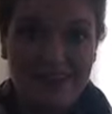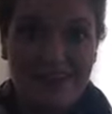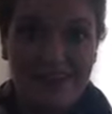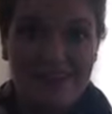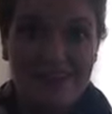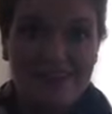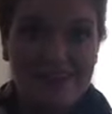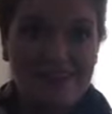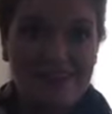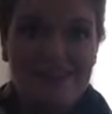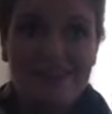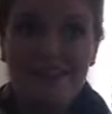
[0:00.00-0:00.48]

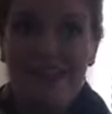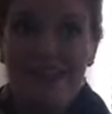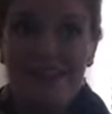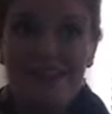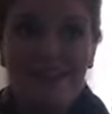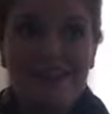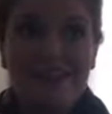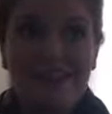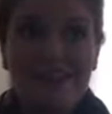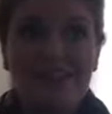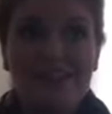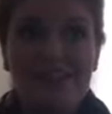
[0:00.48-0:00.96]
In 10
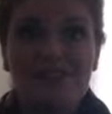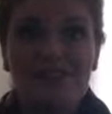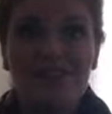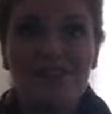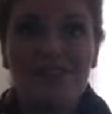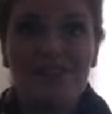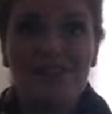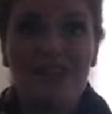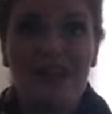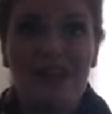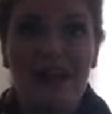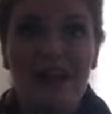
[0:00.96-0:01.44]
weeks
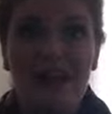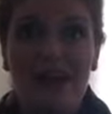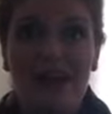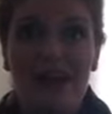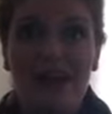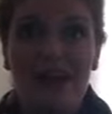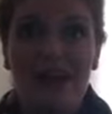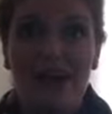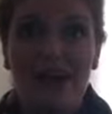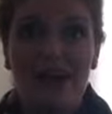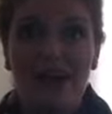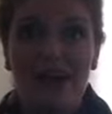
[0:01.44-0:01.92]
from
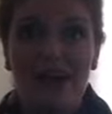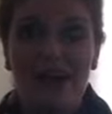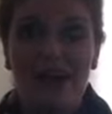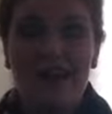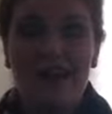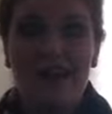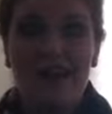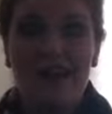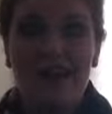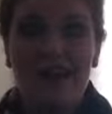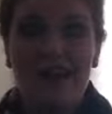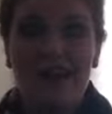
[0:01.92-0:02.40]
now,
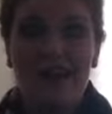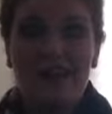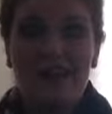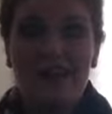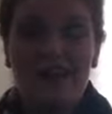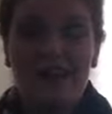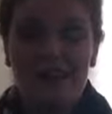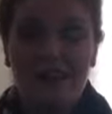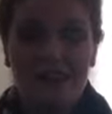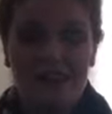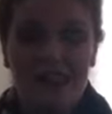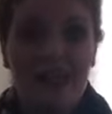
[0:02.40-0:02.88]
I
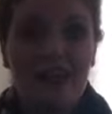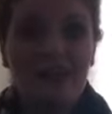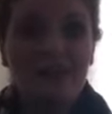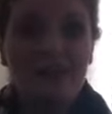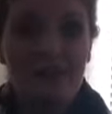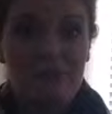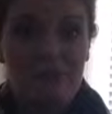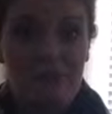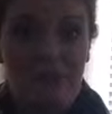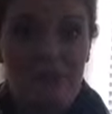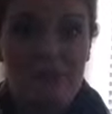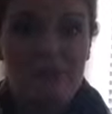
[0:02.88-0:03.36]
could have
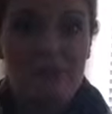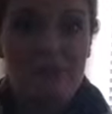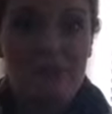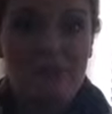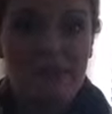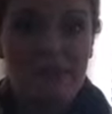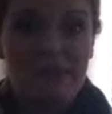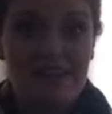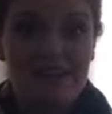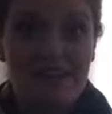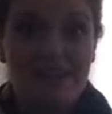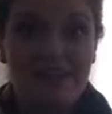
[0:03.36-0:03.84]
a
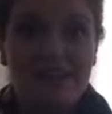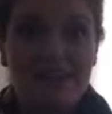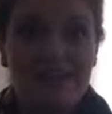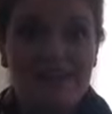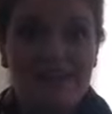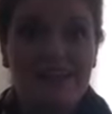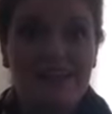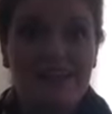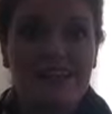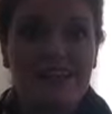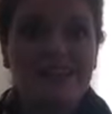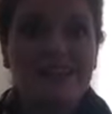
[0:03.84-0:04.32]
baby,
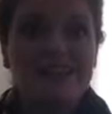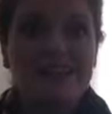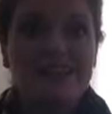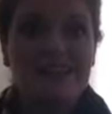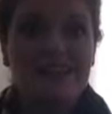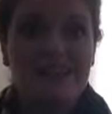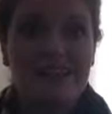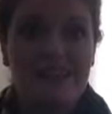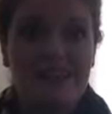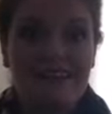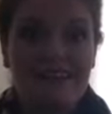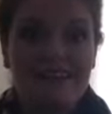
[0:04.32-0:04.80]
and that's
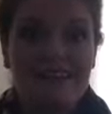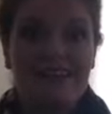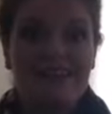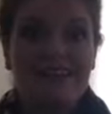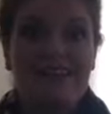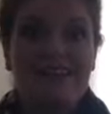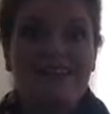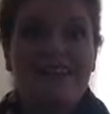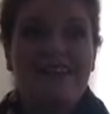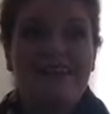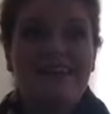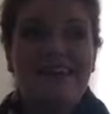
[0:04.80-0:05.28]

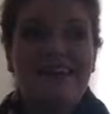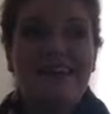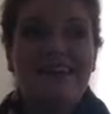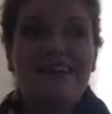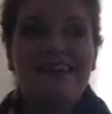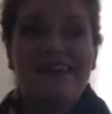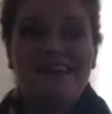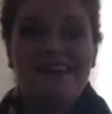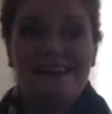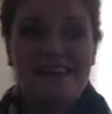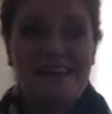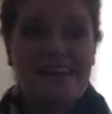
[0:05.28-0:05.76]
scary,
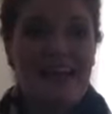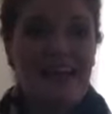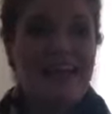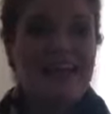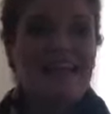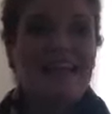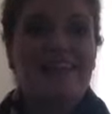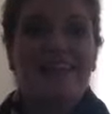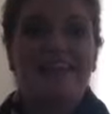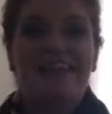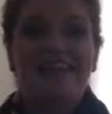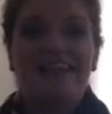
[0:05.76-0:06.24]

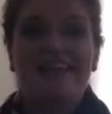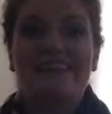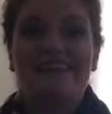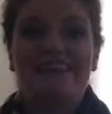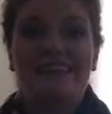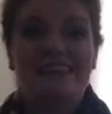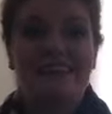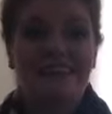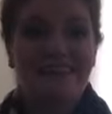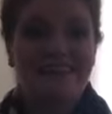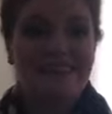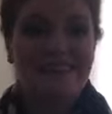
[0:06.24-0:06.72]

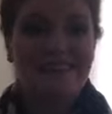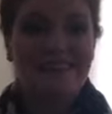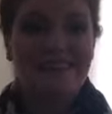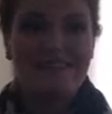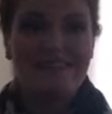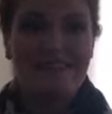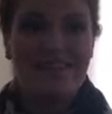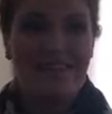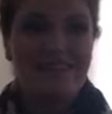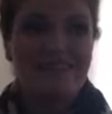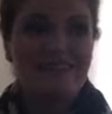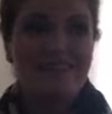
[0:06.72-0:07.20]
exciting,
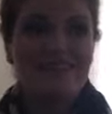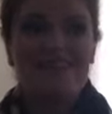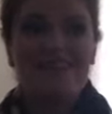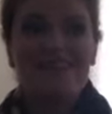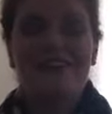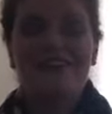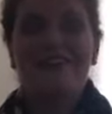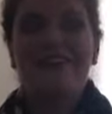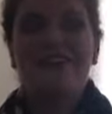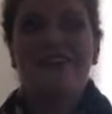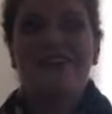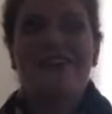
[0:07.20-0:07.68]
I'm
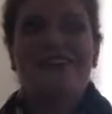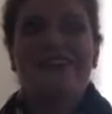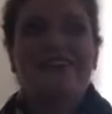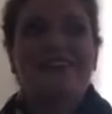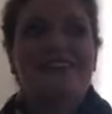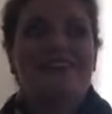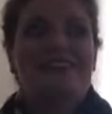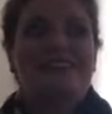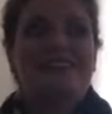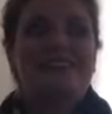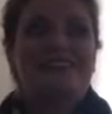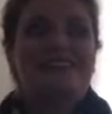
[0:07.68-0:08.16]

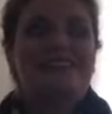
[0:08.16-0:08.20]
nervous,